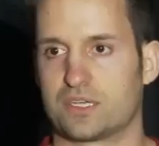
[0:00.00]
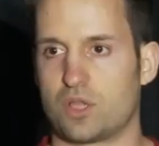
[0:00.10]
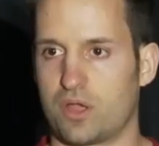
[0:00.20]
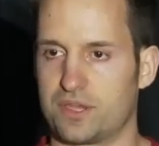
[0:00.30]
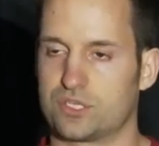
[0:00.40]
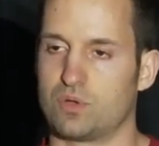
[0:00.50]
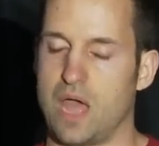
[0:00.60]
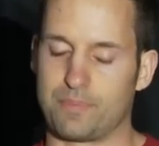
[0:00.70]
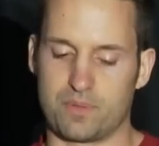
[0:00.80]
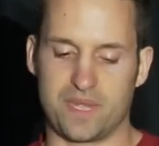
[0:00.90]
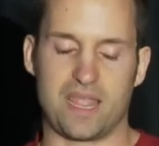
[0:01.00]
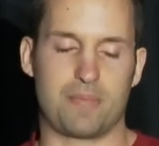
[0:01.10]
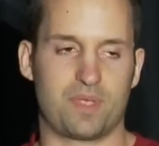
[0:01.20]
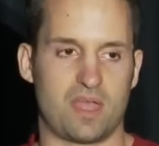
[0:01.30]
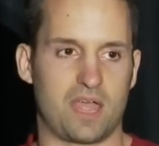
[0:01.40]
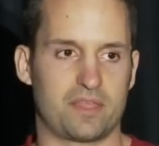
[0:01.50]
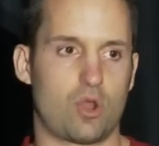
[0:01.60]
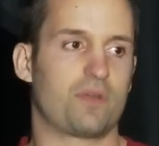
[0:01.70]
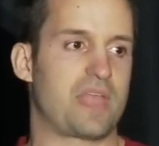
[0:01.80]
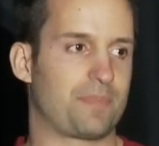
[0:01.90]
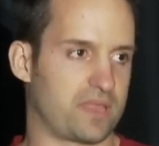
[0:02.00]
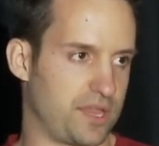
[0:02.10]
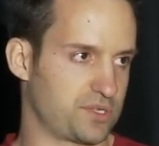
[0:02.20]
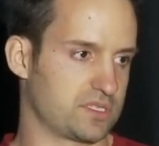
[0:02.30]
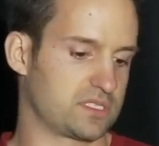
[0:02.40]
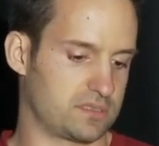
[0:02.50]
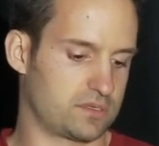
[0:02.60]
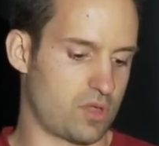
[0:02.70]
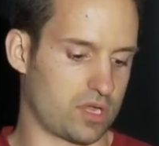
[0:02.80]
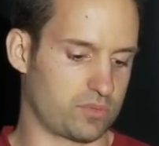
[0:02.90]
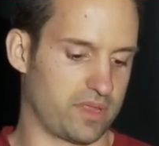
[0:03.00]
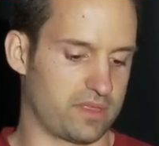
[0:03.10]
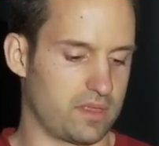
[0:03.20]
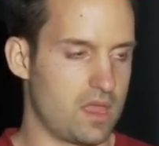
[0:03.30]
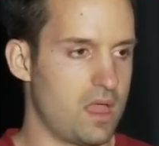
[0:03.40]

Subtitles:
Talking to a hypermedia API that all the applications talked with.